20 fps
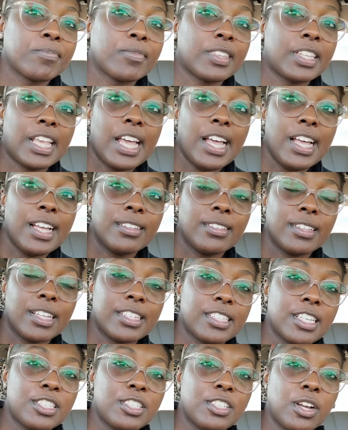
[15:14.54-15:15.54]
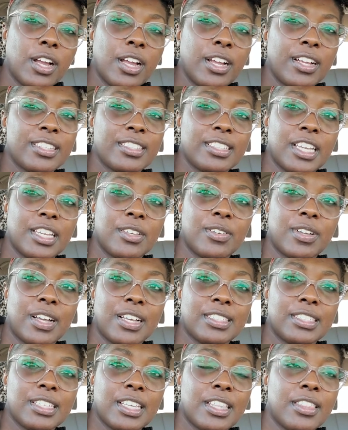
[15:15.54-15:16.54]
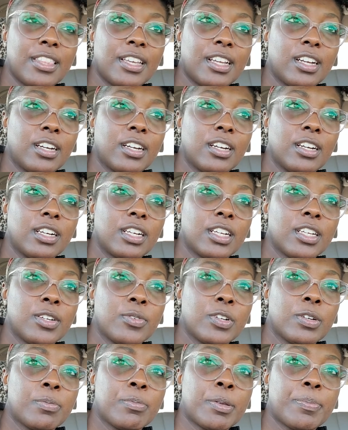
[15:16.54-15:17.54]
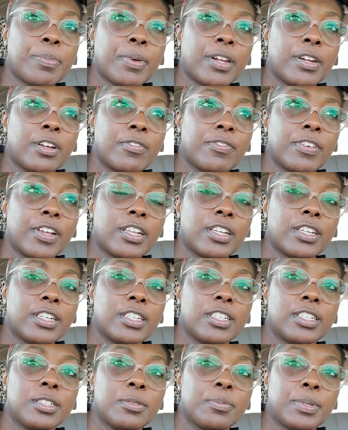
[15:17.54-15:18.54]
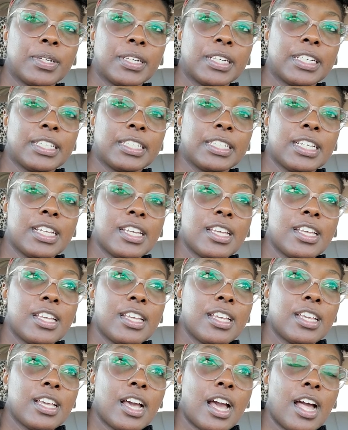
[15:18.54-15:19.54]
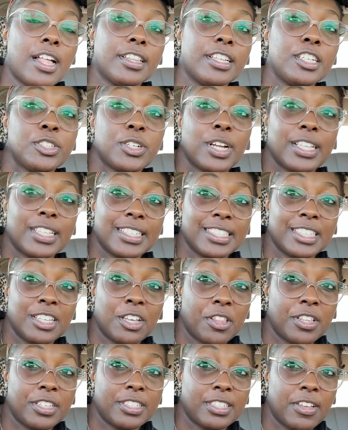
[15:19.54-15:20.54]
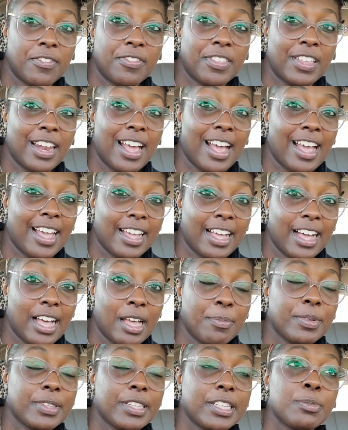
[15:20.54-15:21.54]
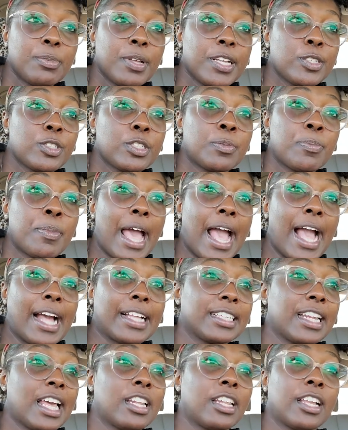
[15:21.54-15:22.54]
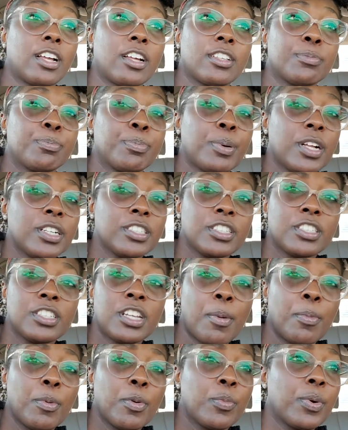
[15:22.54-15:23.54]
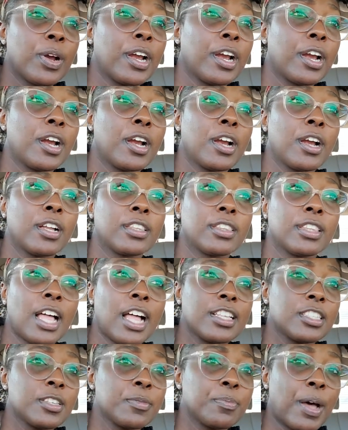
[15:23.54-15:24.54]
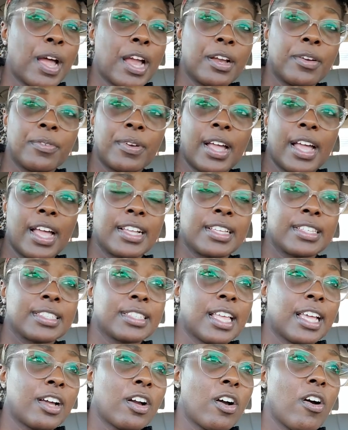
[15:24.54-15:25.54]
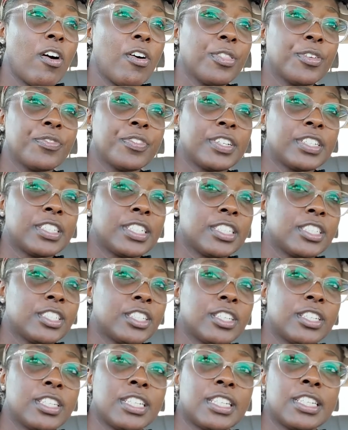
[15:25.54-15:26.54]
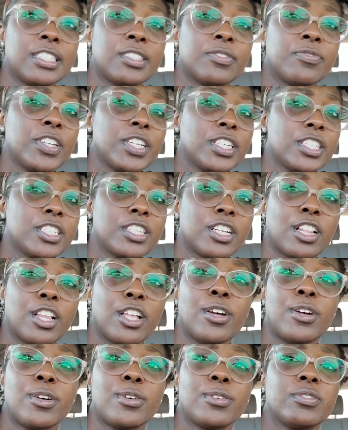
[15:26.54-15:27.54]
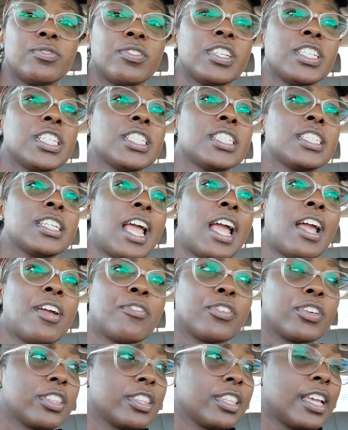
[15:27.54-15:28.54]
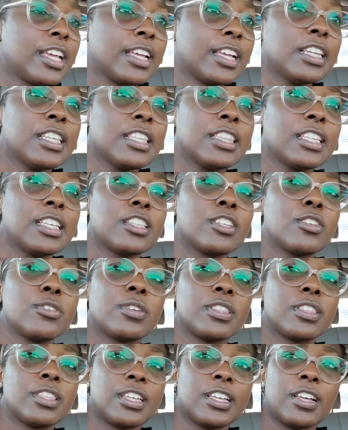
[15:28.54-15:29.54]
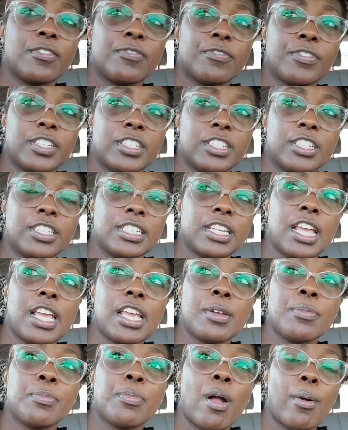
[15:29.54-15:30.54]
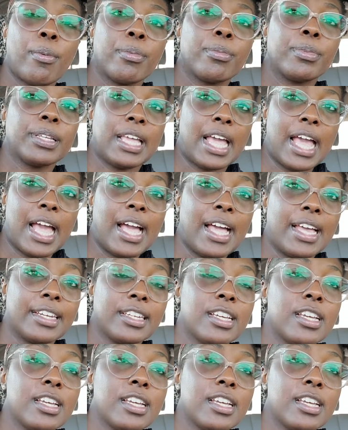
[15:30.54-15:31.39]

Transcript: yeah, like I said, sorry I couldn't take you guys in there. It would have been better if I could, but at least you got to see all the stuff that I got. But this place was packed. It had like a bunch of Tupperware, lots of Pyrex, like all the vintage goodies, vintage clothes, vintage everything. Anything that you could think of vintage, it probably had.